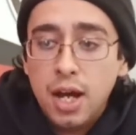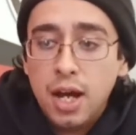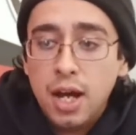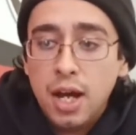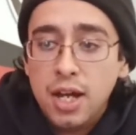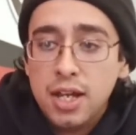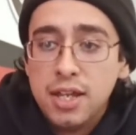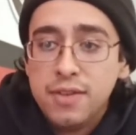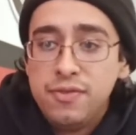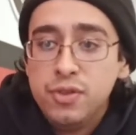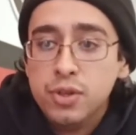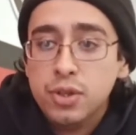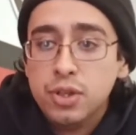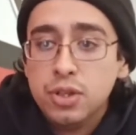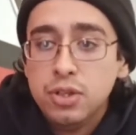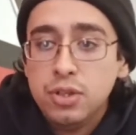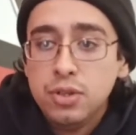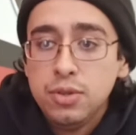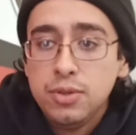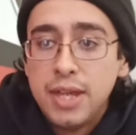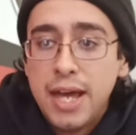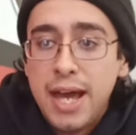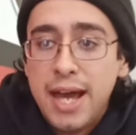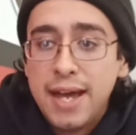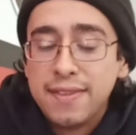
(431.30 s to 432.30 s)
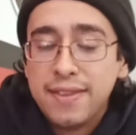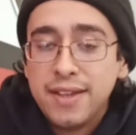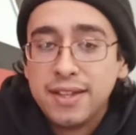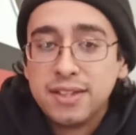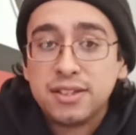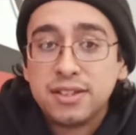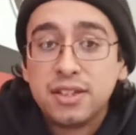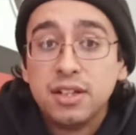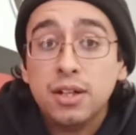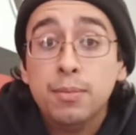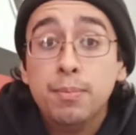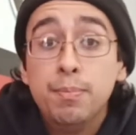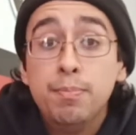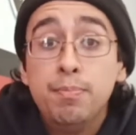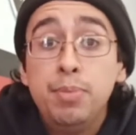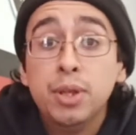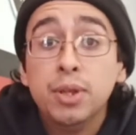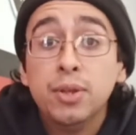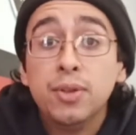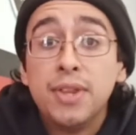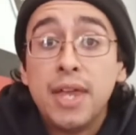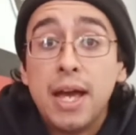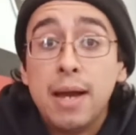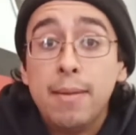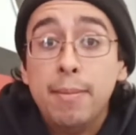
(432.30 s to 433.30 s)
If you can do that, that's going to
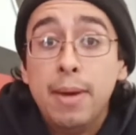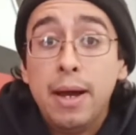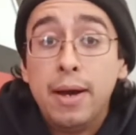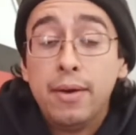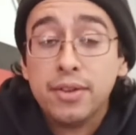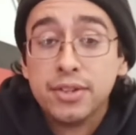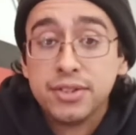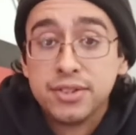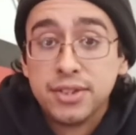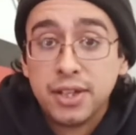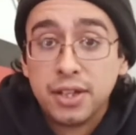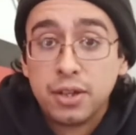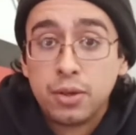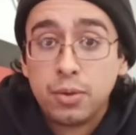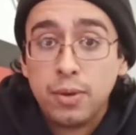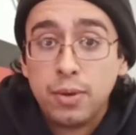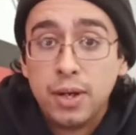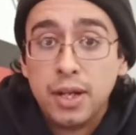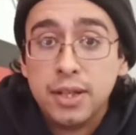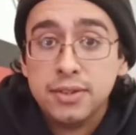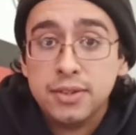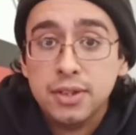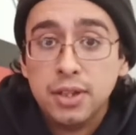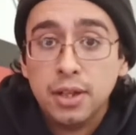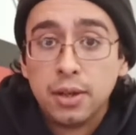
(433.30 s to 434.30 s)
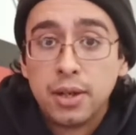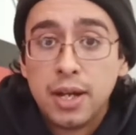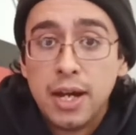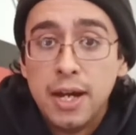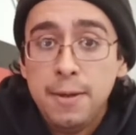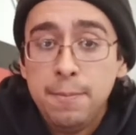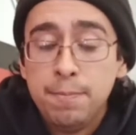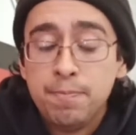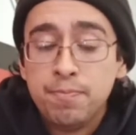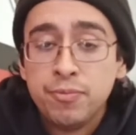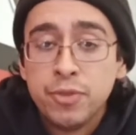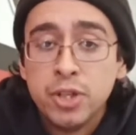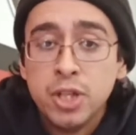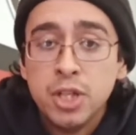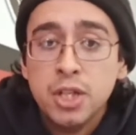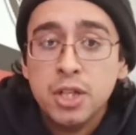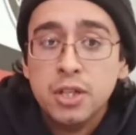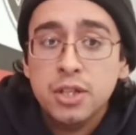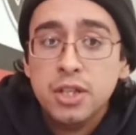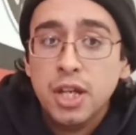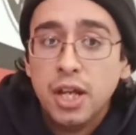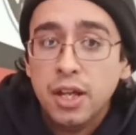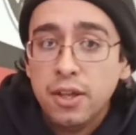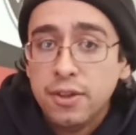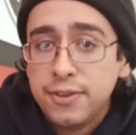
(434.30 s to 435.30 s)
build that balance like crazy, okay?
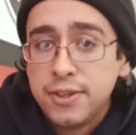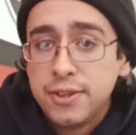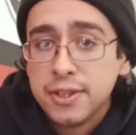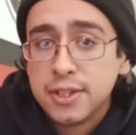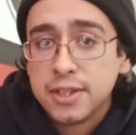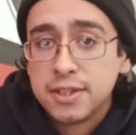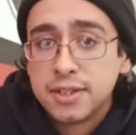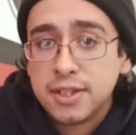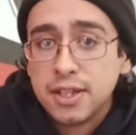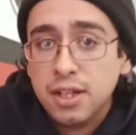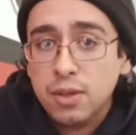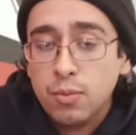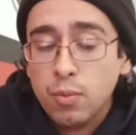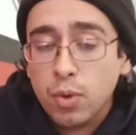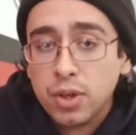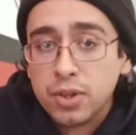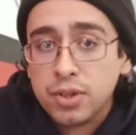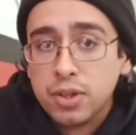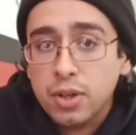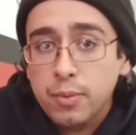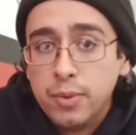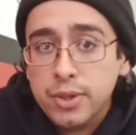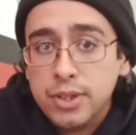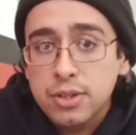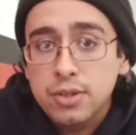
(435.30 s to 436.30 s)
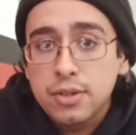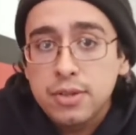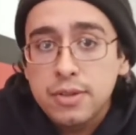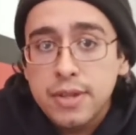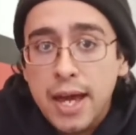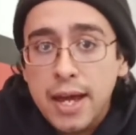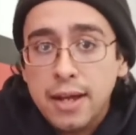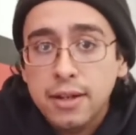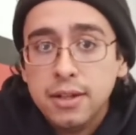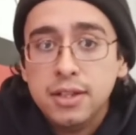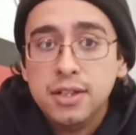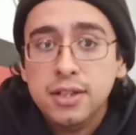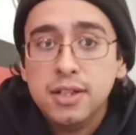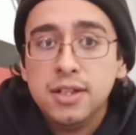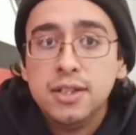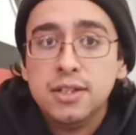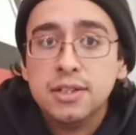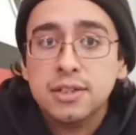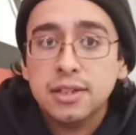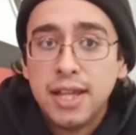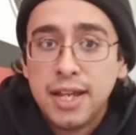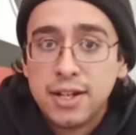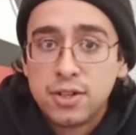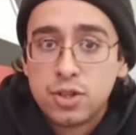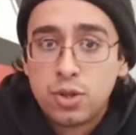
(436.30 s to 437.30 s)
The other thing that's getting worked on when you do that is
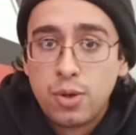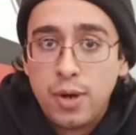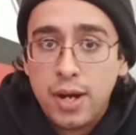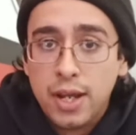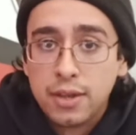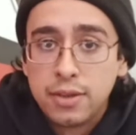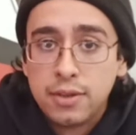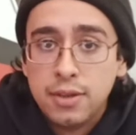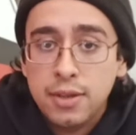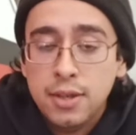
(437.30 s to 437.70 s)
leg strength.